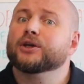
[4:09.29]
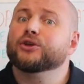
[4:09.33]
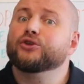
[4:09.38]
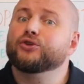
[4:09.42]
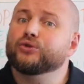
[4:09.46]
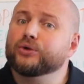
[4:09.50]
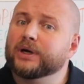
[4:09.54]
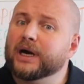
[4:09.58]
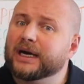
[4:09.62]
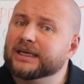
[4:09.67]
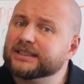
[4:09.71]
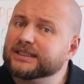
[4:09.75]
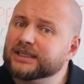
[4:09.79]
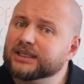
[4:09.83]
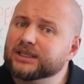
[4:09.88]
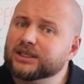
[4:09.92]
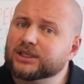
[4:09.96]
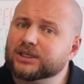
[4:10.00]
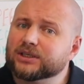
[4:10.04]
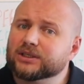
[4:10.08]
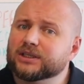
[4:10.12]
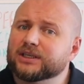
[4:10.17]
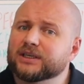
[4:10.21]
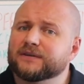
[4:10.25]
You guys are a
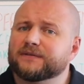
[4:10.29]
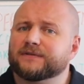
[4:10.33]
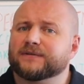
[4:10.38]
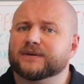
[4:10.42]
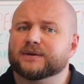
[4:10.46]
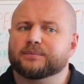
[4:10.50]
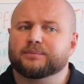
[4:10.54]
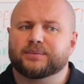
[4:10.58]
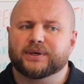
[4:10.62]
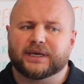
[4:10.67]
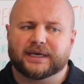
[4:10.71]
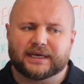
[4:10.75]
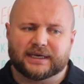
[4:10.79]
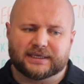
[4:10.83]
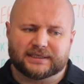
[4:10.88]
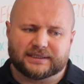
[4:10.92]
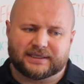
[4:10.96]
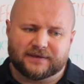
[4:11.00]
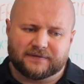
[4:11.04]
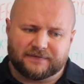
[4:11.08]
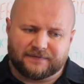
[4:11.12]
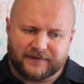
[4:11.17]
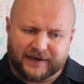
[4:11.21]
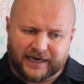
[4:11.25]
little different
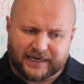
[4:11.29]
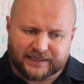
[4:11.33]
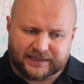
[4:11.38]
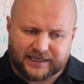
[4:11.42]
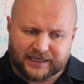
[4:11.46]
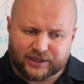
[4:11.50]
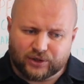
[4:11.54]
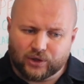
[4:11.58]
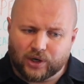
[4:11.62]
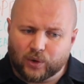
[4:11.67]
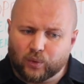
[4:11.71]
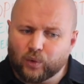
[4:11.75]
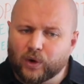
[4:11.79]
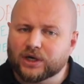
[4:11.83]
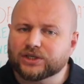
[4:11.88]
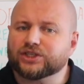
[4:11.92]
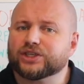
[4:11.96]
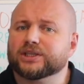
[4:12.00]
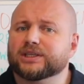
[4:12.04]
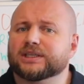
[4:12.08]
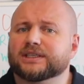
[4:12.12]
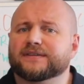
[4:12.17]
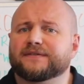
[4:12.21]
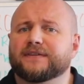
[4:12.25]
because the fact that you are
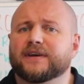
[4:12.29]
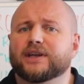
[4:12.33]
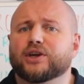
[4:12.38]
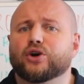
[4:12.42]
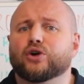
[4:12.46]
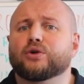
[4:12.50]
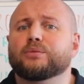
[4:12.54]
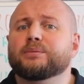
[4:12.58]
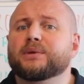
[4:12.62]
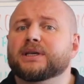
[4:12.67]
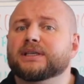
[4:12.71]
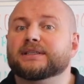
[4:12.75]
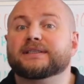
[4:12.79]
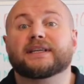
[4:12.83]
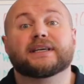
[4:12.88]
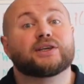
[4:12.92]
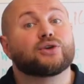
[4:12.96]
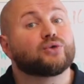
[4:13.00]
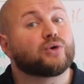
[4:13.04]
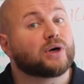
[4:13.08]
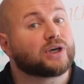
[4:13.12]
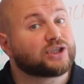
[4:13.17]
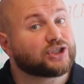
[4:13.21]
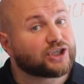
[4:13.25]
watching this video means that
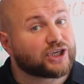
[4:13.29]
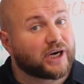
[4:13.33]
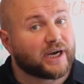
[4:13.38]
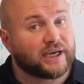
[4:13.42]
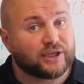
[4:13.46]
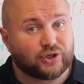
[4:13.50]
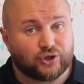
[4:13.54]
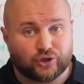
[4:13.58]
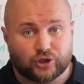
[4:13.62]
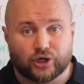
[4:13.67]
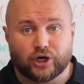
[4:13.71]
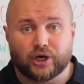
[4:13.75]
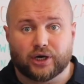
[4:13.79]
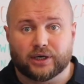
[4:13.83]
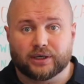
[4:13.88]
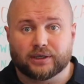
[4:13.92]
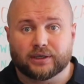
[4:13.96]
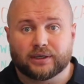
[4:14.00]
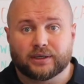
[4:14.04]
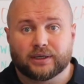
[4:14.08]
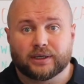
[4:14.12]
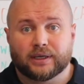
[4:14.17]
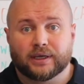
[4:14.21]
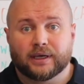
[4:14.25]
you are trying to
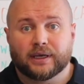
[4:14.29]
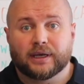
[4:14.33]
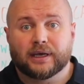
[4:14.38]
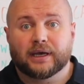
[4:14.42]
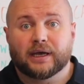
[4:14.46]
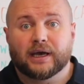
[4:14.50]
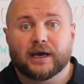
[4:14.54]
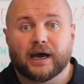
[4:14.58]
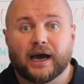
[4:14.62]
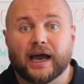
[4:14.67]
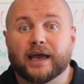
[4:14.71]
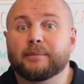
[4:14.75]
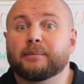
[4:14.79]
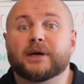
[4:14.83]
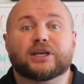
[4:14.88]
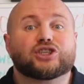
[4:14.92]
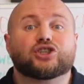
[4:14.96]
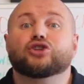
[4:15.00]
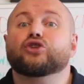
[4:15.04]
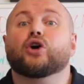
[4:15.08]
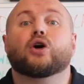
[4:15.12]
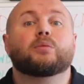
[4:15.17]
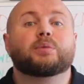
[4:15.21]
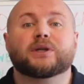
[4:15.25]
learn. I
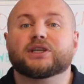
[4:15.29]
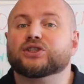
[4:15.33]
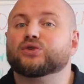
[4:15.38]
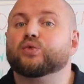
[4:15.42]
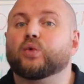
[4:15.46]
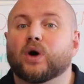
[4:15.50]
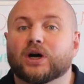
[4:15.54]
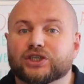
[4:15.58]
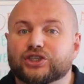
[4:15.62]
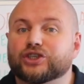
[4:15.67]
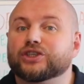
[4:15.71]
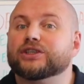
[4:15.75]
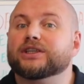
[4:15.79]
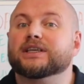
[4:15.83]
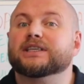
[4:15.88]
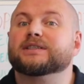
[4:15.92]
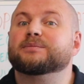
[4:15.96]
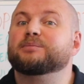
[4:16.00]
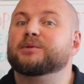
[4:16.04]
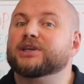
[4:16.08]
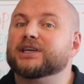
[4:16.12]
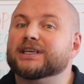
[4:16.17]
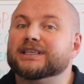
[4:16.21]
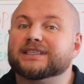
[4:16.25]
imagine nobody's watching
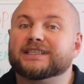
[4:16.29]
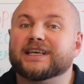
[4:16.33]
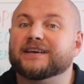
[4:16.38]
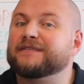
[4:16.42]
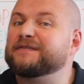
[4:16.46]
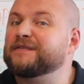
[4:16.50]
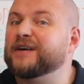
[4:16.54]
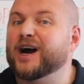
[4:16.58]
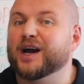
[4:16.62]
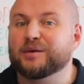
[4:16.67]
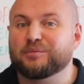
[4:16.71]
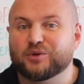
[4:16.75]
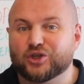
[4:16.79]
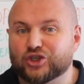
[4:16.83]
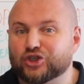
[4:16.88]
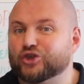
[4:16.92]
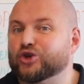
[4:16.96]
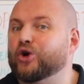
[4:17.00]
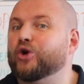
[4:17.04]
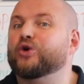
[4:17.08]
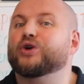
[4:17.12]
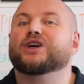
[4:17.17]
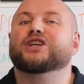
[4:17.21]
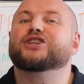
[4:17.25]
this because they find me
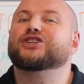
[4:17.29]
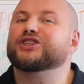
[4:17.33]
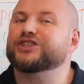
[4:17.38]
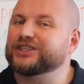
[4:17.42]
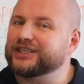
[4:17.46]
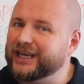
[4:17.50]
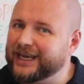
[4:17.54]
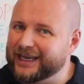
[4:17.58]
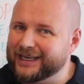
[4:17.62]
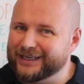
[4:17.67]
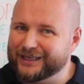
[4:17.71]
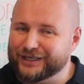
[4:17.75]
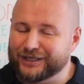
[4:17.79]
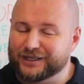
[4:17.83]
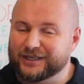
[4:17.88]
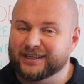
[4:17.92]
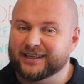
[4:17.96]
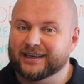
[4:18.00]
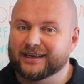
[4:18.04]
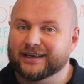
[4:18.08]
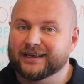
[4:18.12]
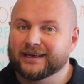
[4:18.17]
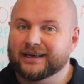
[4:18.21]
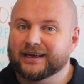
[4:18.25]
so entertaining.
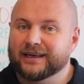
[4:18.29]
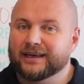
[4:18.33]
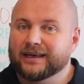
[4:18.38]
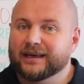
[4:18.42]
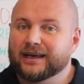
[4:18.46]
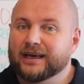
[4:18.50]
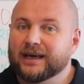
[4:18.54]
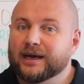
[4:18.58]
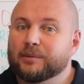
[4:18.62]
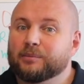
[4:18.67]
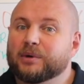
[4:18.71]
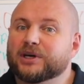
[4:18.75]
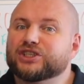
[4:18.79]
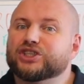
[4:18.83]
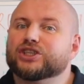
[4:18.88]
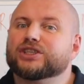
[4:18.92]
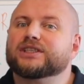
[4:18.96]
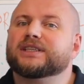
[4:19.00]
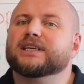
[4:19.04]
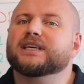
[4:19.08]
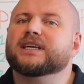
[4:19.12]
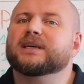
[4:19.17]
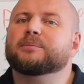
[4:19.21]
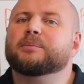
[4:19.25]
But
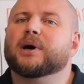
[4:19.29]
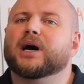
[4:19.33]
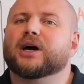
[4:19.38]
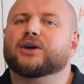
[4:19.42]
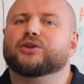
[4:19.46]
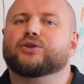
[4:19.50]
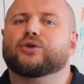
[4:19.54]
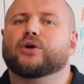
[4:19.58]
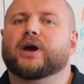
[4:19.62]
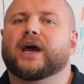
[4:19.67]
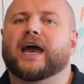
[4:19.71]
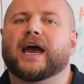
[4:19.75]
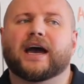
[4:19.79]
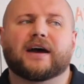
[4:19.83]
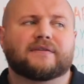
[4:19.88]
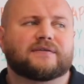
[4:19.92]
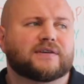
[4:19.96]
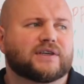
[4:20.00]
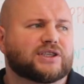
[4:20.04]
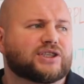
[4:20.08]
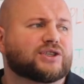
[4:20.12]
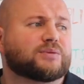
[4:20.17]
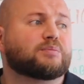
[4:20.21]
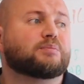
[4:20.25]
just think about your
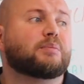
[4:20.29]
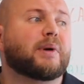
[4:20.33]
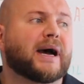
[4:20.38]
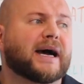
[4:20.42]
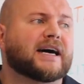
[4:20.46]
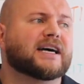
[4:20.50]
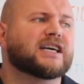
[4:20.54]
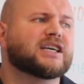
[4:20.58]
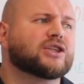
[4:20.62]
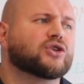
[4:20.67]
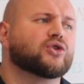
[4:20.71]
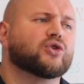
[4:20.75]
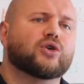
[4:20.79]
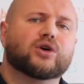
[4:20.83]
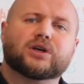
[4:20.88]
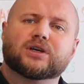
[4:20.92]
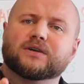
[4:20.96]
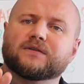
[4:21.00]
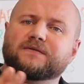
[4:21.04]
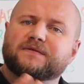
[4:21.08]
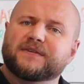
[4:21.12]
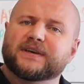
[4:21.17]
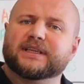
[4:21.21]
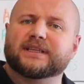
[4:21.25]
average
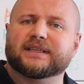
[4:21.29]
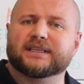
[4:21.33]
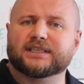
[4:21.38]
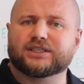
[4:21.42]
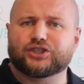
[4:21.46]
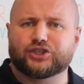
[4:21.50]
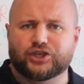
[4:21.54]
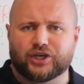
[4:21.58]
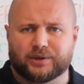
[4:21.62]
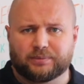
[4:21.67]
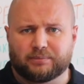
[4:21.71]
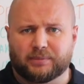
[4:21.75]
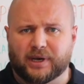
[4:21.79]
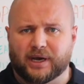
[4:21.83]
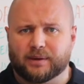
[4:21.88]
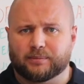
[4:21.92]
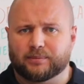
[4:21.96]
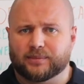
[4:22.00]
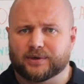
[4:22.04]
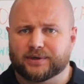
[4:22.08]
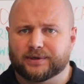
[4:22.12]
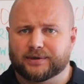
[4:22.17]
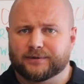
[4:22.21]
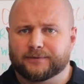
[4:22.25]
Total Fitness gym
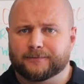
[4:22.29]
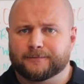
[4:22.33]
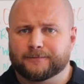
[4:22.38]
member.